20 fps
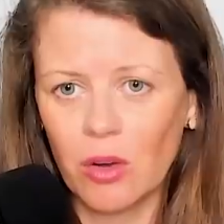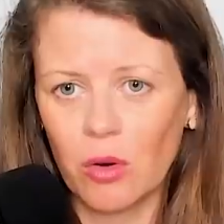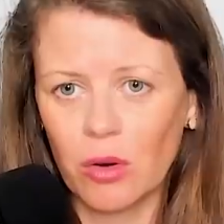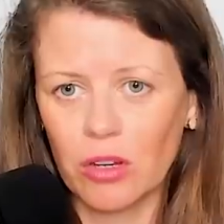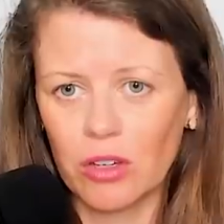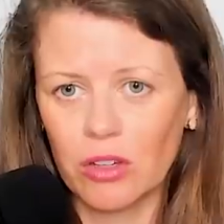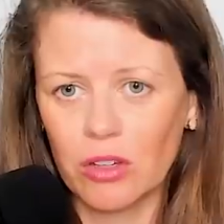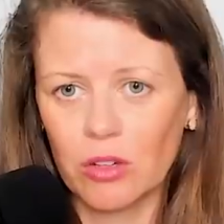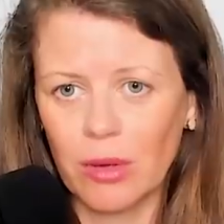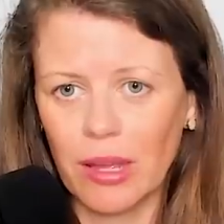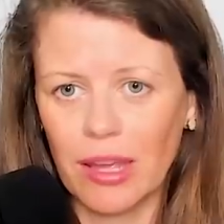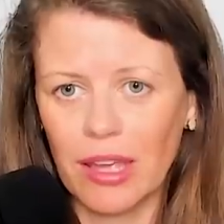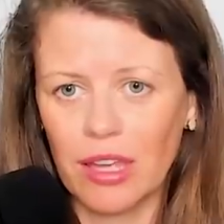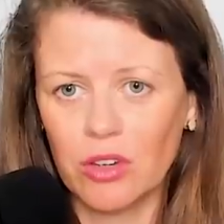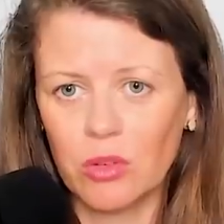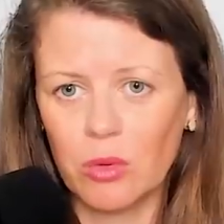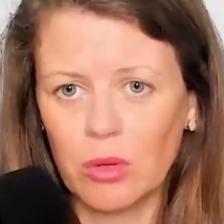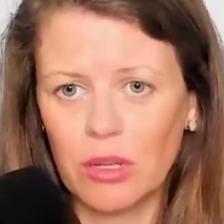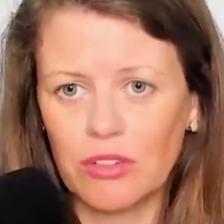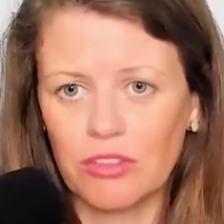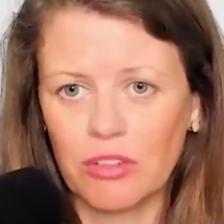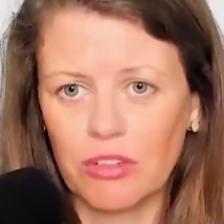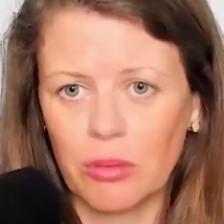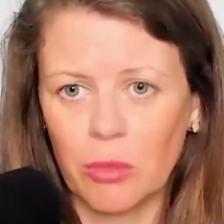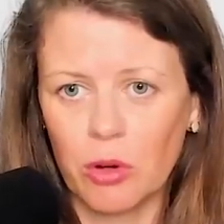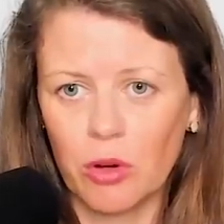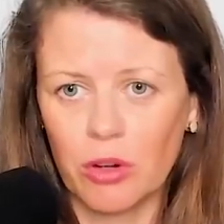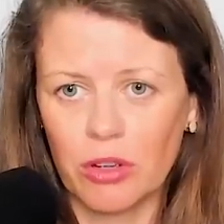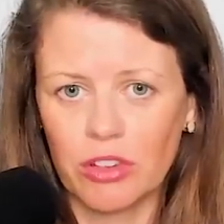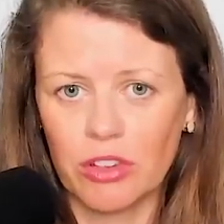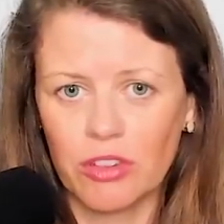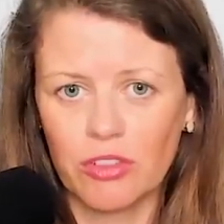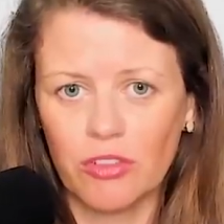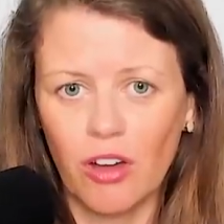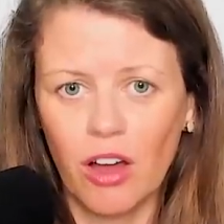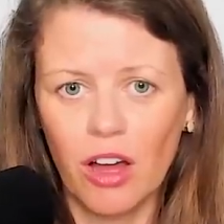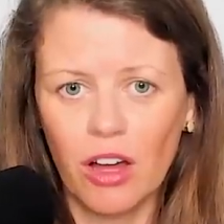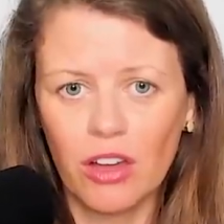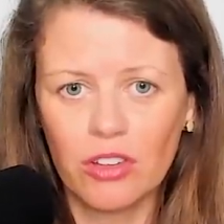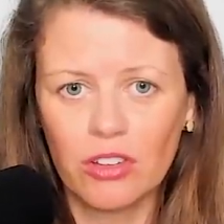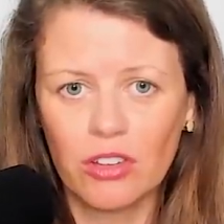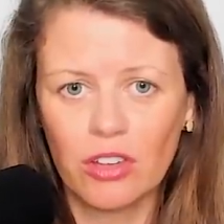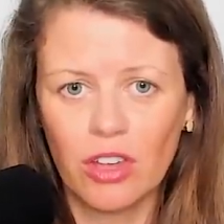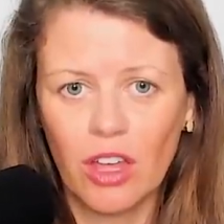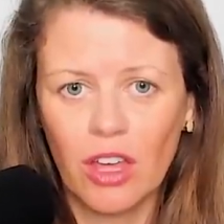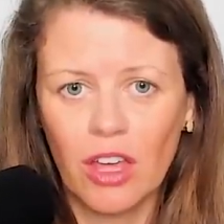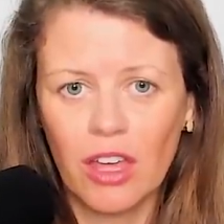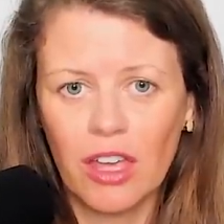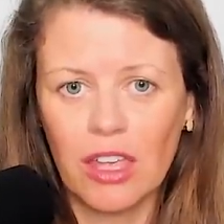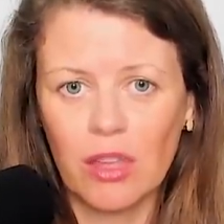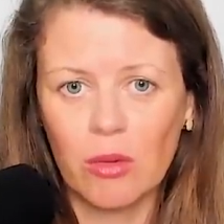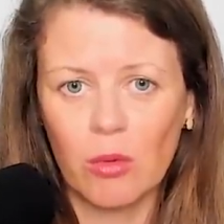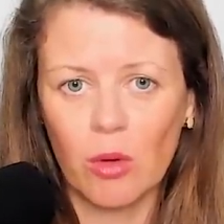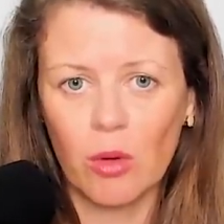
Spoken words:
according to a tweet from Chris Fox. He